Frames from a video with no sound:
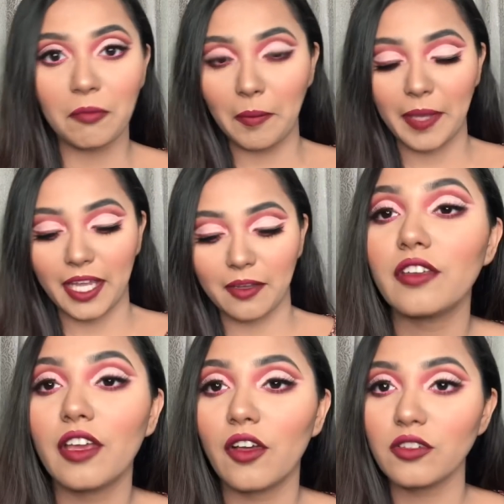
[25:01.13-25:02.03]
of my makeup.
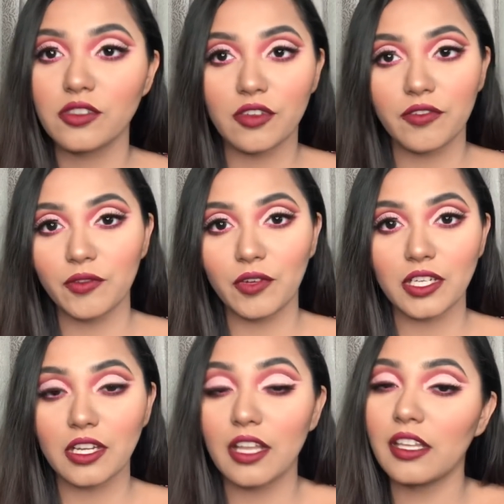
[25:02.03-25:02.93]
Also, if you
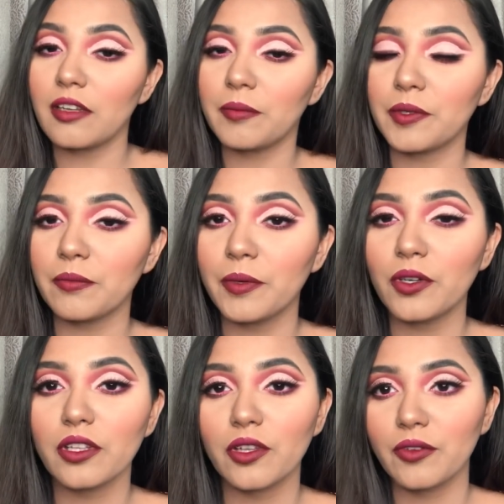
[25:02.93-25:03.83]
want a little bit
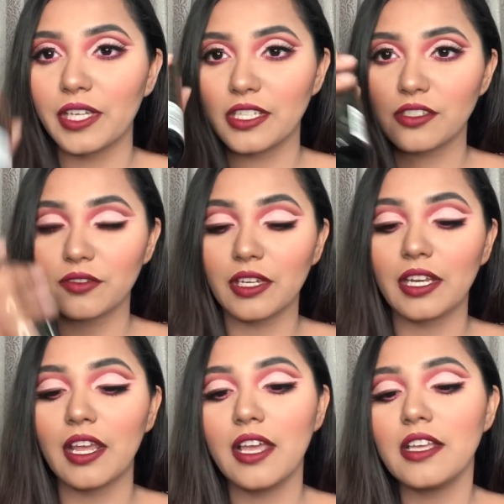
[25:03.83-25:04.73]
more glowiness, you
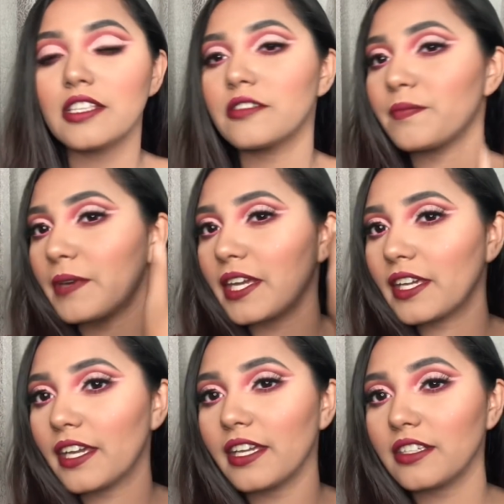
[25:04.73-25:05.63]
can
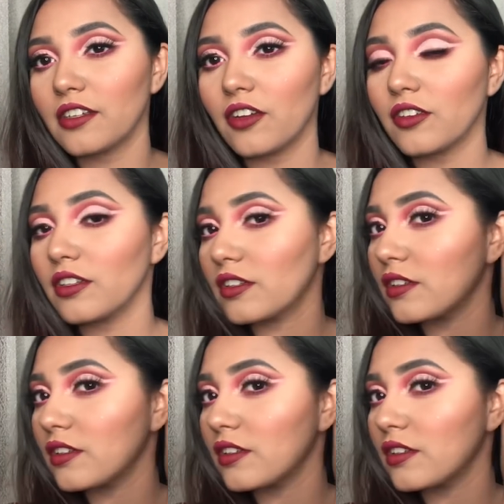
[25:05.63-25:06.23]
spray it on